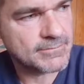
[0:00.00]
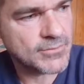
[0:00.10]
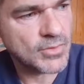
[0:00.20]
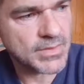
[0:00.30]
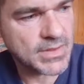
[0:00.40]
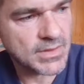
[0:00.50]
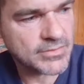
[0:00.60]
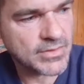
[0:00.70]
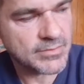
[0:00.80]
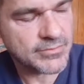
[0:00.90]
Not me,
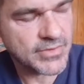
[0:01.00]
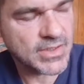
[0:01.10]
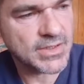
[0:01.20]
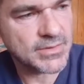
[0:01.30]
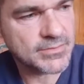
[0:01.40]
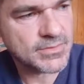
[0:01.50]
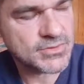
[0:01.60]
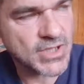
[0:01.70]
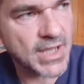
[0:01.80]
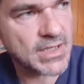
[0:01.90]
because I'm fine,
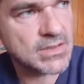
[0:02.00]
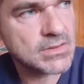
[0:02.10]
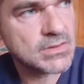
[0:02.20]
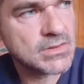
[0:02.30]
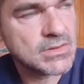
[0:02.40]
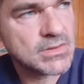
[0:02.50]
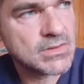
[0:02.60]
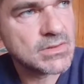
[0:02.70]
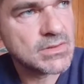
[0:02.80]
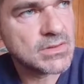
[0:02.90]
Jack.
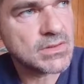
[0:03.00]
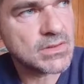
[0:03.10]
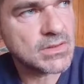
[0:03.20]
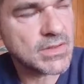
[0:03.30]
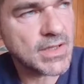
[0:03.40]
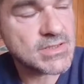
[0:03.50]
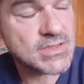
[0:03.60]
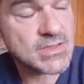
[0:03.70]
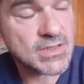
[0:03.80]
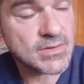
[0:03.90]

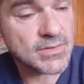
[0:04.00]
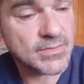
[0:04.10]
That's the